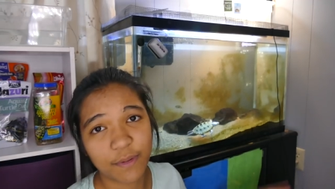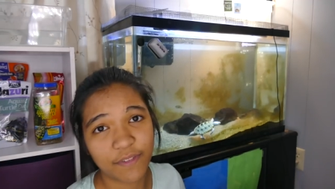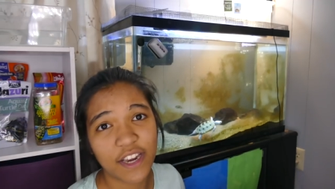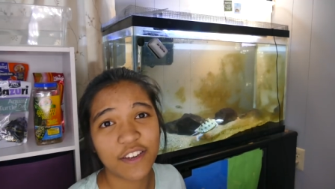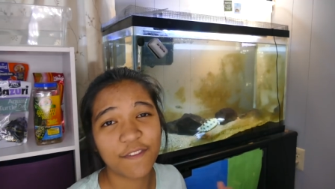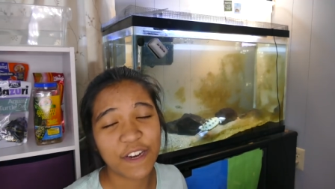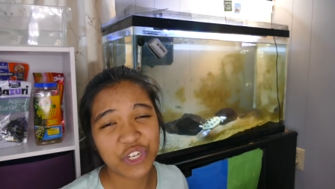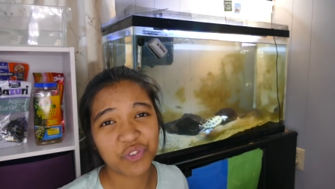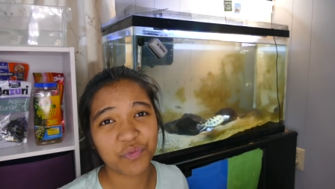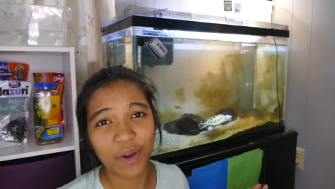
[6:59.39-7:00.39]
prevent your
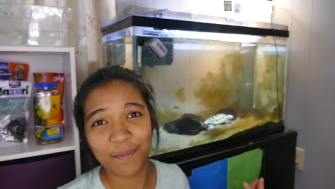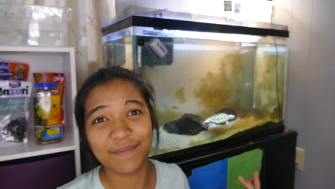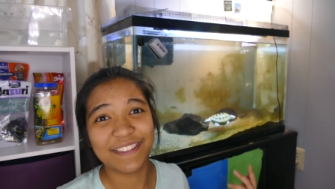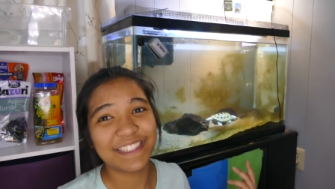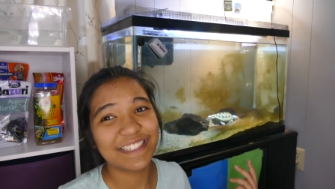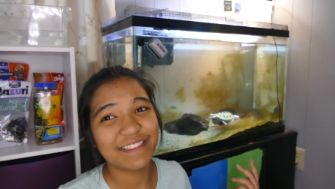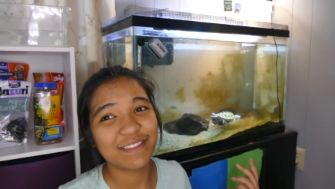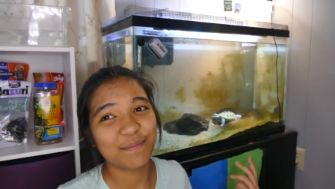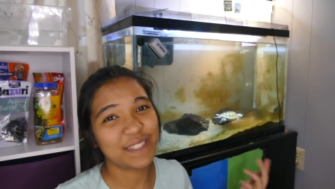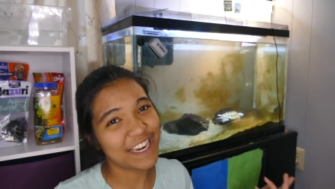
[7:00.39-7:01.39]
fish from
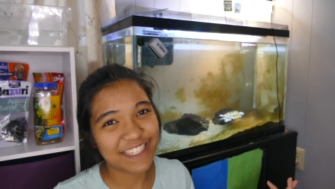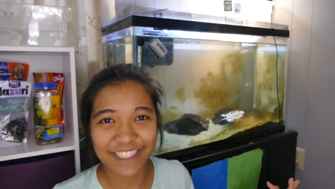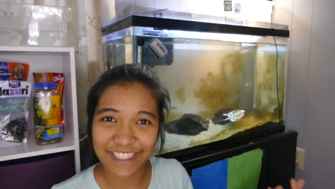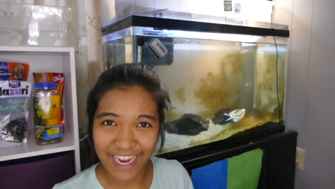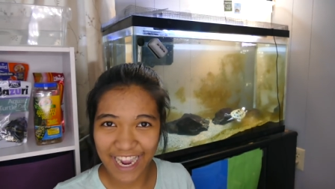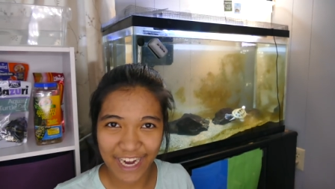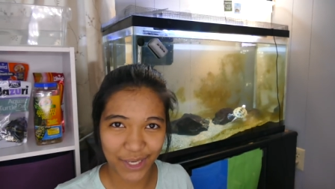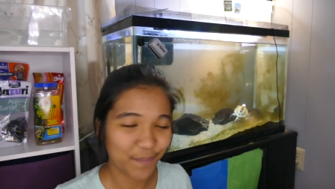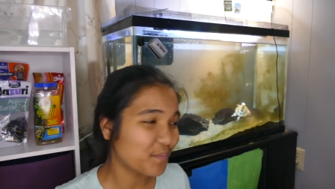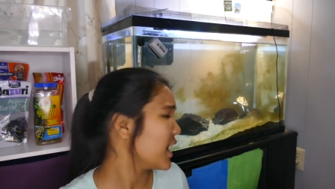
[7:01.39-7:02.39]
potentially dying.